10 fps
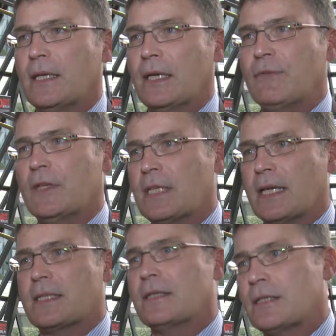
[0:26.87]
if it
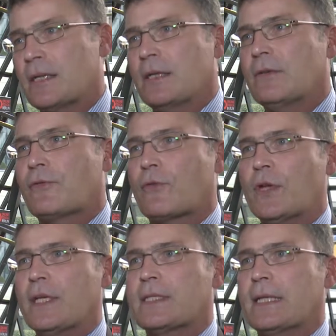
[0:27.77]
doesn't
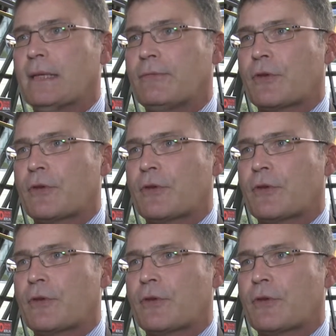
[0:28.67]
free itself